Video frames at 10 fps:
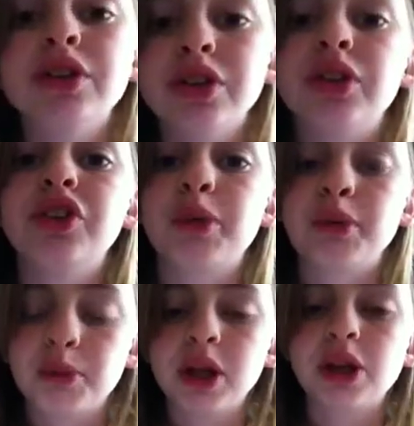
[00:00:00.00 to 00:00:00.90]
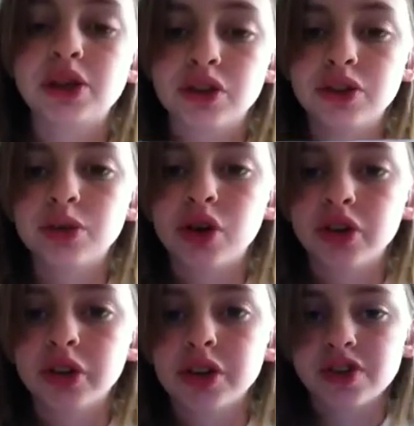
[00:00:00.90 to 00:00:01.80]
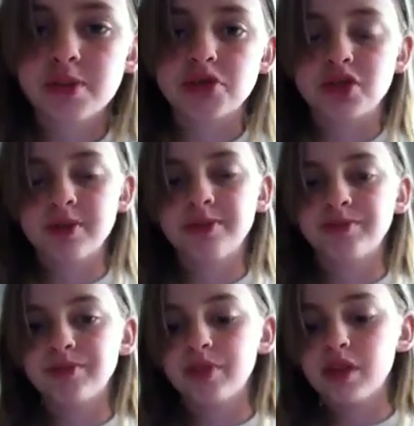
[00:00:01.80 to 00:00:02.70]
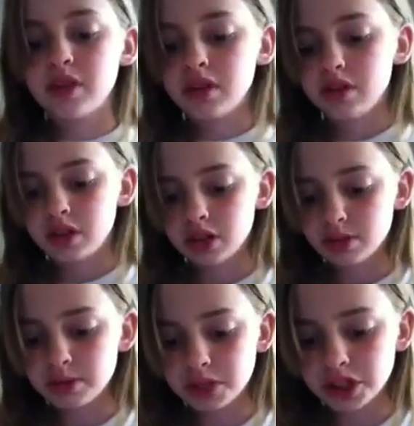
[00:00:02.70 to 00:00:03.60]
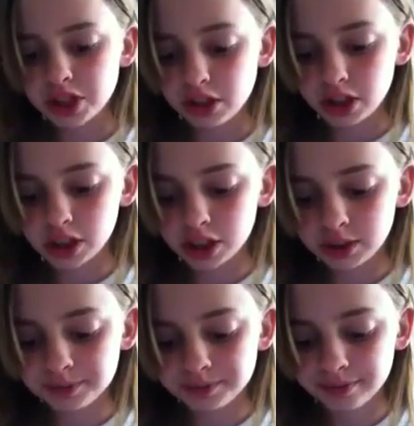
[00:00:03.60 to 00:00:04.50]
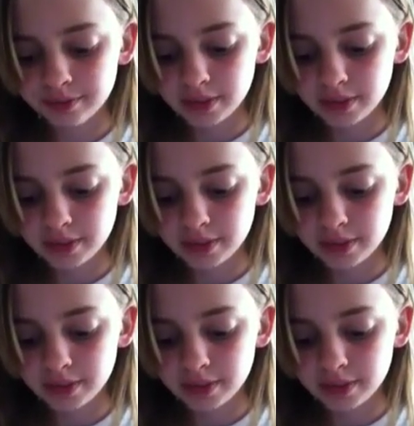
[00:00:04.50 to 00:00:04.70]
series I've been planning to do called The Deception. That's pretty much it.